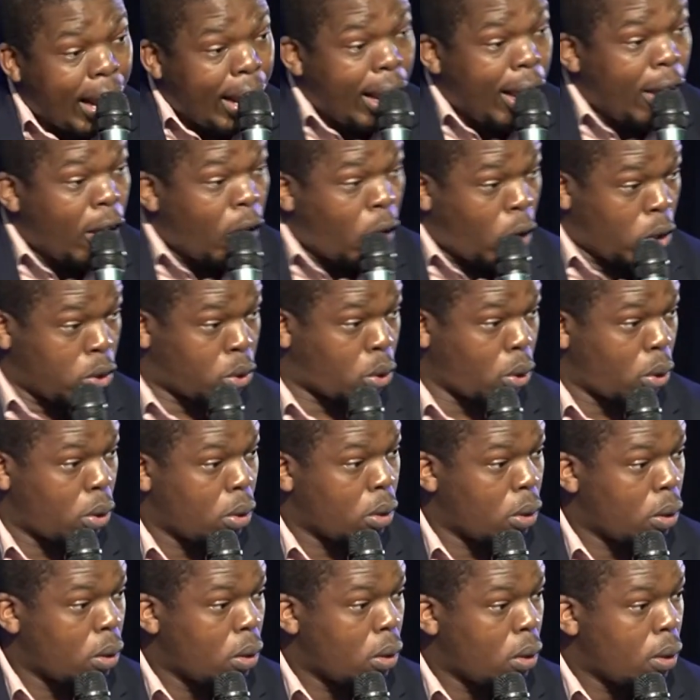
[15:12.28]
leyo nto.
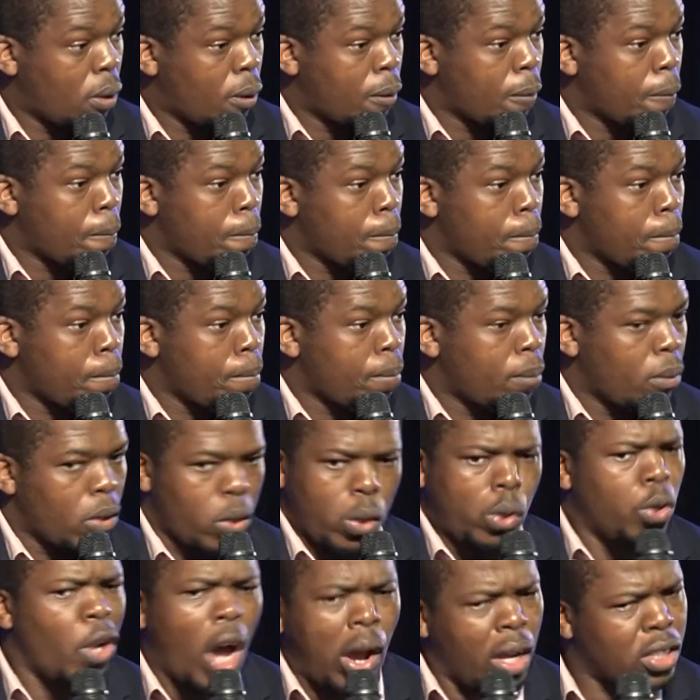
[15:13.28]

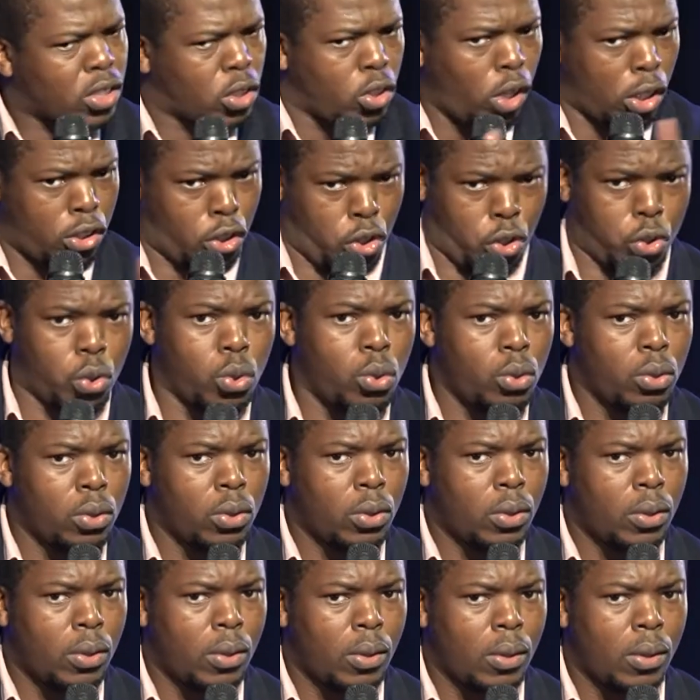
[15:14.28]
You know it's not true.
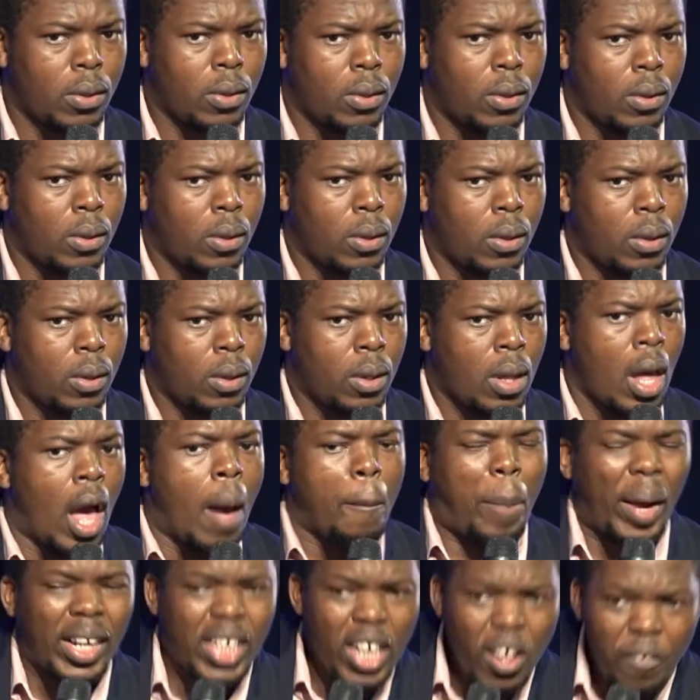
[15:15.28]

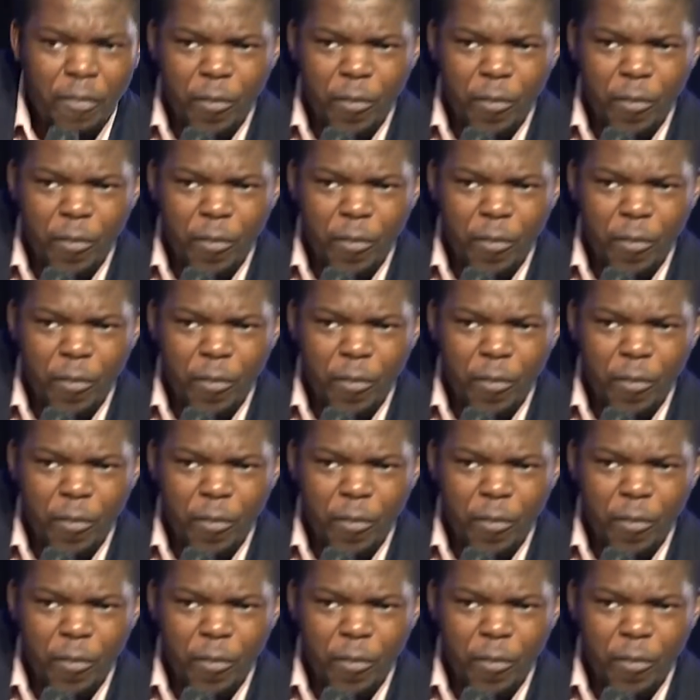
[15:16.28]
But if